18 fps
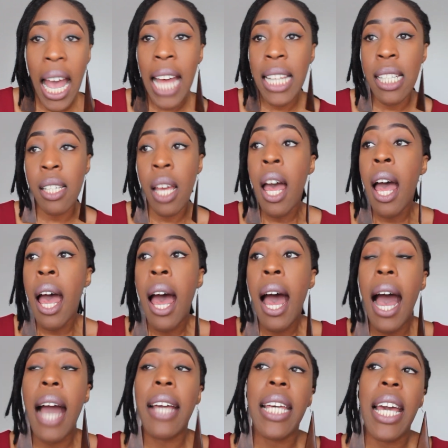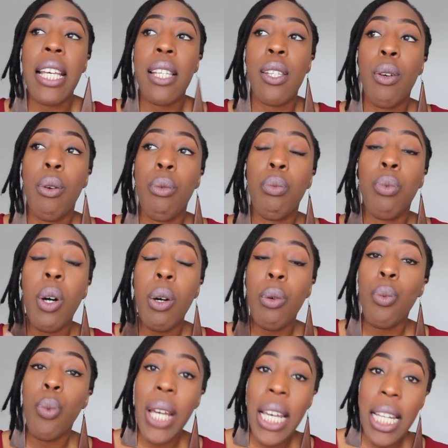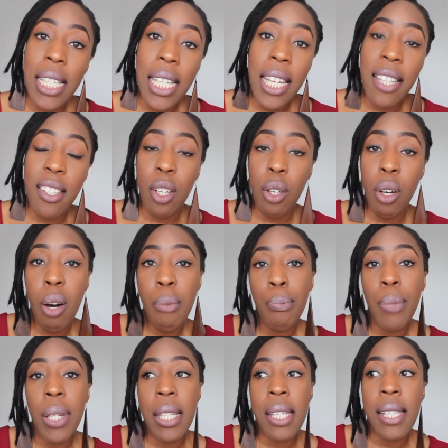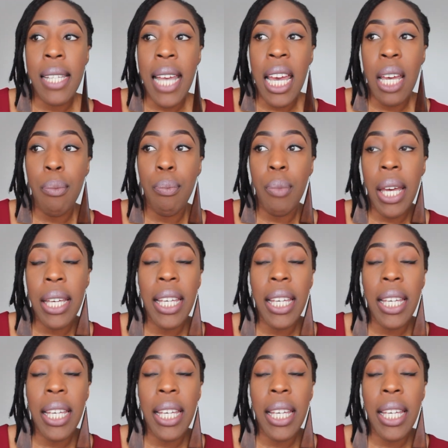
And I guess what we did to compensate,